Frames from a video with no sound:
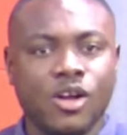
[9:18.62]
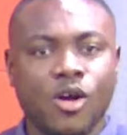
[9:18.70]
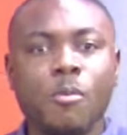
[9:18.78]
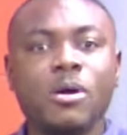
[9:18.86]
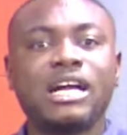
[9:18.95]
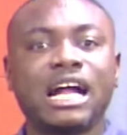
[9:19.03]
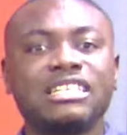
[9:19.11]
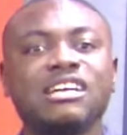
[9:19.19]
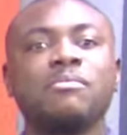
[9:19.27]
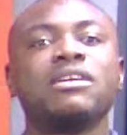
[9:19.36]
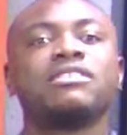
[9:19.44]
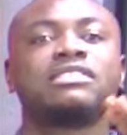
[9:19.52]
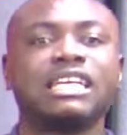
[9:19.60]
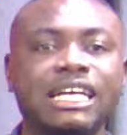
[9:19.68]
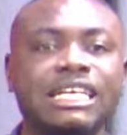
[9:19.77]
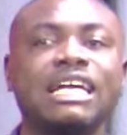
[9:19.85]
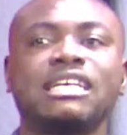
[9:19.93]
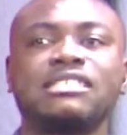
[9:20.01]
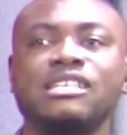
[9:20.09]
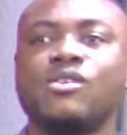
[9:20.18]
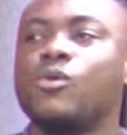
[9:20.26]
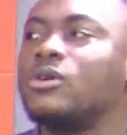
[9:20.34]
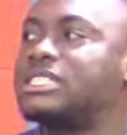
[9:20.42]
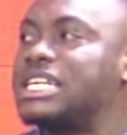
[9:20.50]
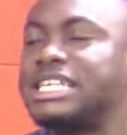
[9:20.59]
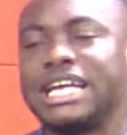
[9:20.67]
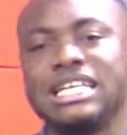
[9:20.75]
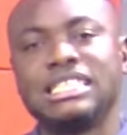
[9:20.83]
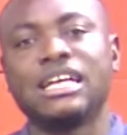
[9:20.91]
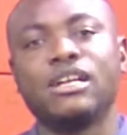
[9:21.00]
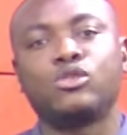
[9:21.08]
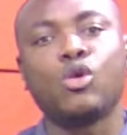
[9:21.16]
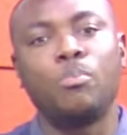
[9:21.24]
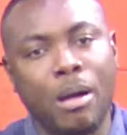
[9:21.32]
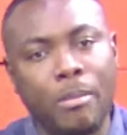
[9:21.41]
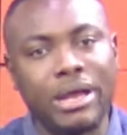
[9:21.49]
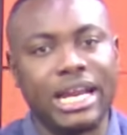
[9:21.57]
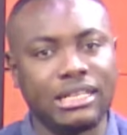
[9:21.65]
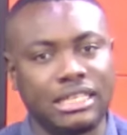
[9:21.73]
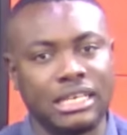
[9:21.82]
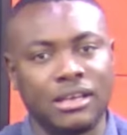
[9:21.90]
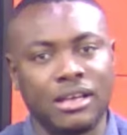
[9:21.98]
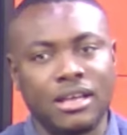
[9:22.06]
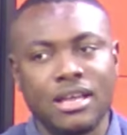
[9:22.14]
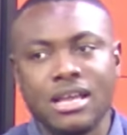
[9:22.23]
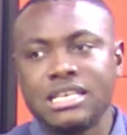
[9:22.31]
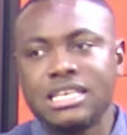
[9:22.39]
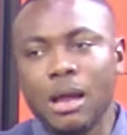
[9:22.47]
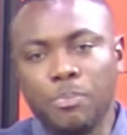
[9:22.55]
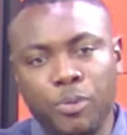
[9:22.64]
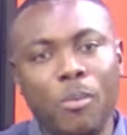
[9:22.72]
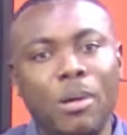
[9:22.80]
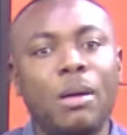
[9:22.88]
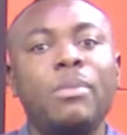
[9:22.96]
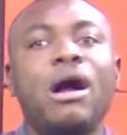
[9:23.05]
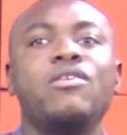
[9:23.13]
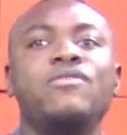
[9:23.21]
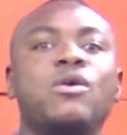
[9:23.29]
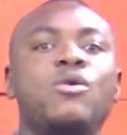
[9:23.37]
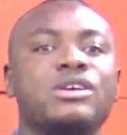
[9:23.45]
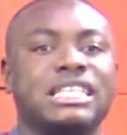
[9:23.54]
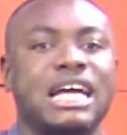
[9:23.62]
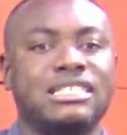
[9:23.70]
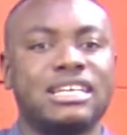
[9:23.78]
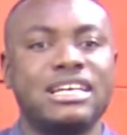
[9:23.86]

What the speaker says: Almost Manchester United said they wanted Gittens Sancho permanently. The problem, however, was that